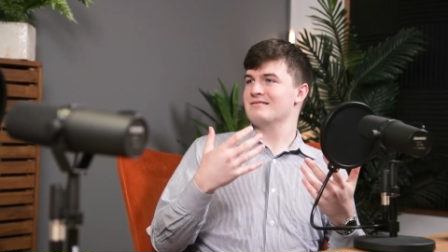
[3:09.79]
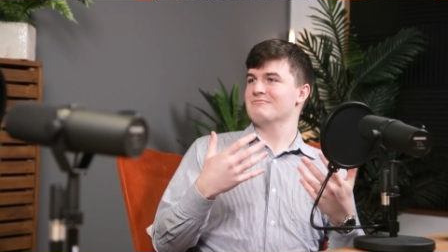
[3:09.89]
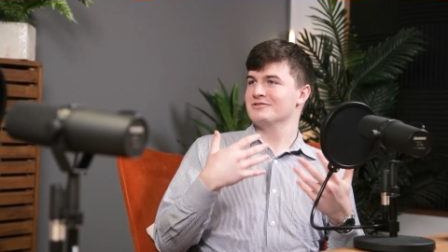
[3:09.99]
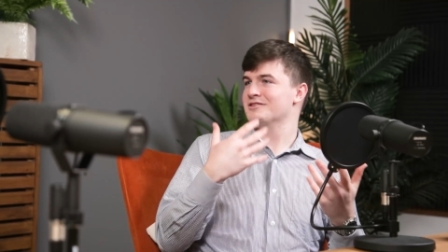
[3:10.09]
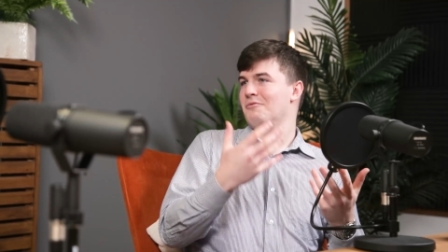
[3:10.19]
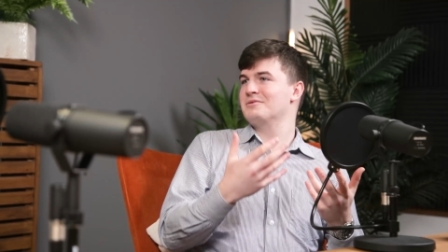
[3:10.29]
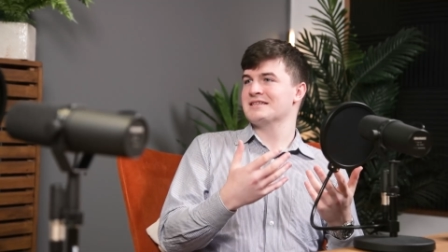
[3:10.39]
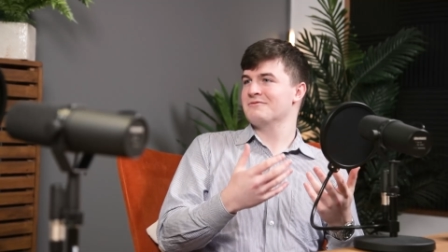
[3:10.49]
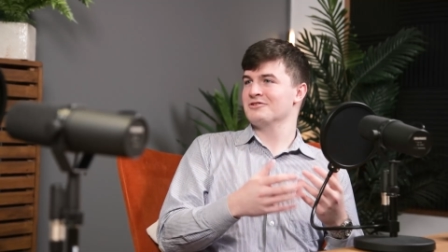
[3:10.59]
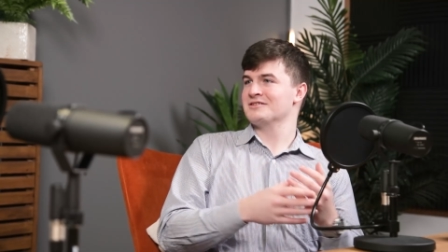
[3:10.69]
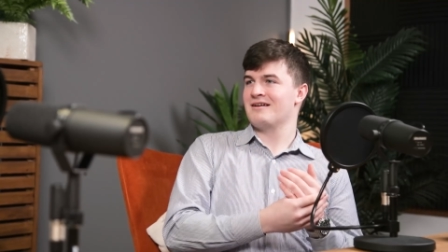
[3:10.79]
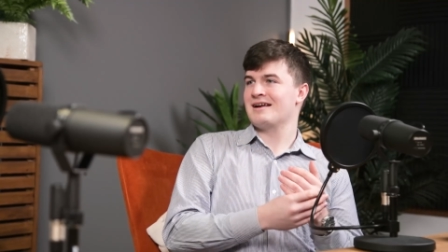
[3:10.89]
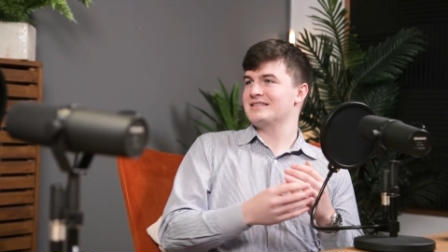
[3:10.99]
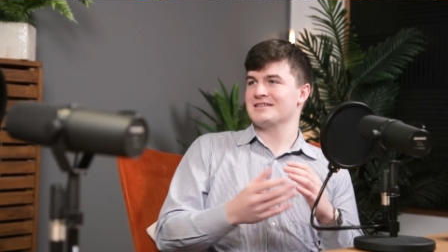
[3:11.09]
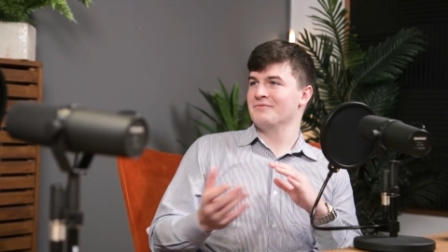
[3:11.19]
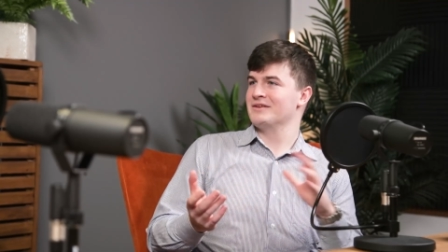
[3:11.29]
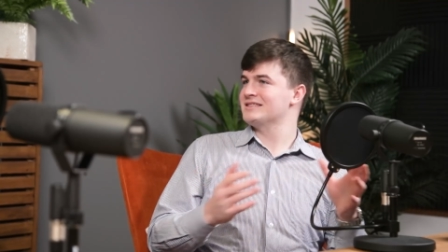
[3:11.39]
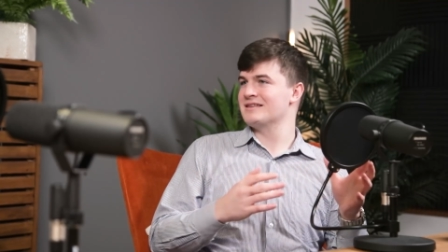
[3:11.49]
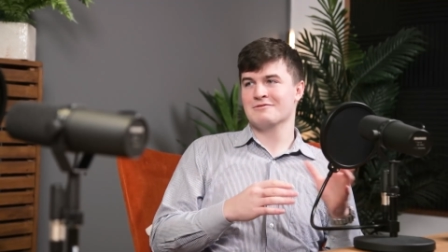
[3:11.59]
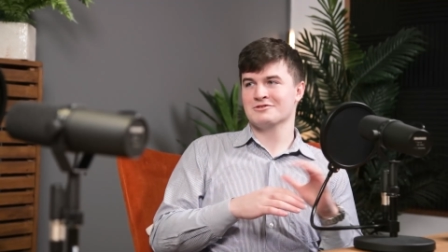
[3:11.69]
It was the opposite. It wasn't I had to
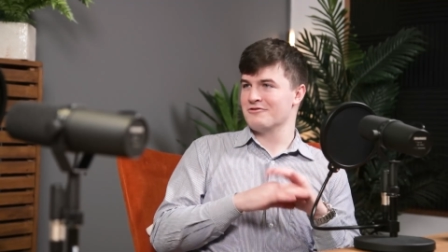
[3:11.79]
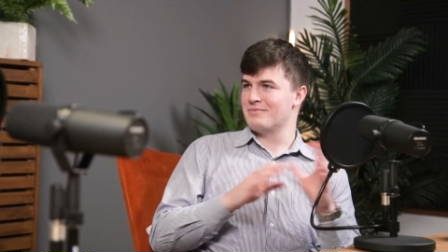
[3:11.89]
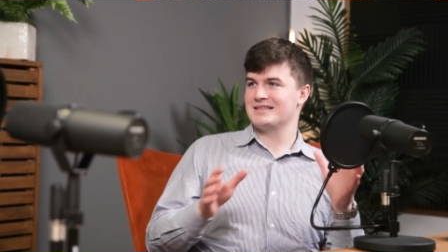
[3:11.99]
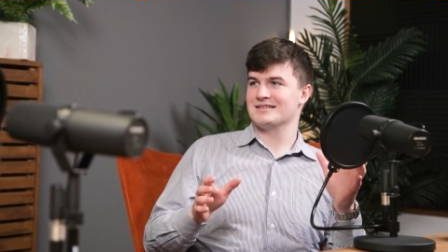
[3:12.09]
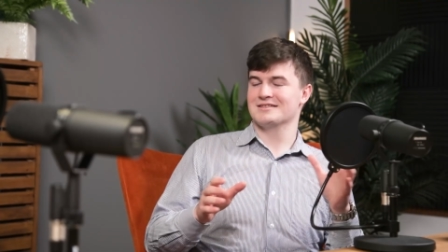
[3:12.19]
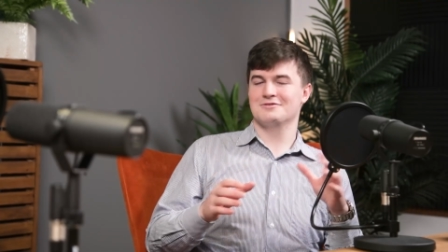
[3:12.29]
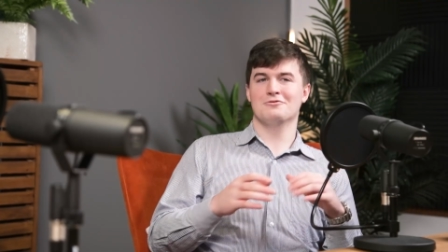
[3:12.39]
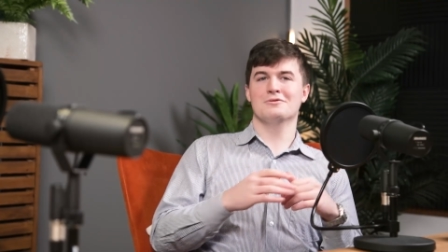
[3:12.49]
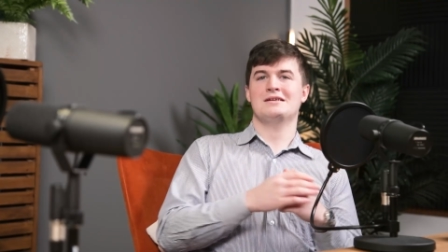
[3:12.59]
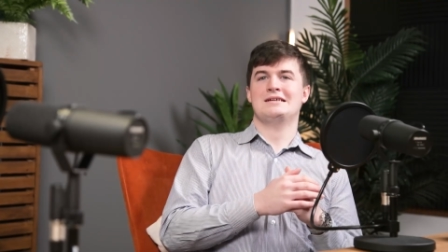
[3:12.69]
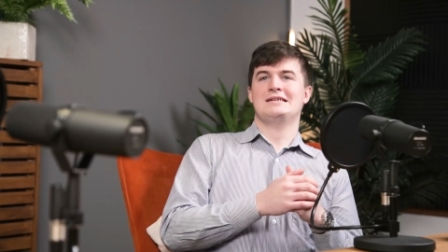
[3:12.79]
convince them. There was no battle at all.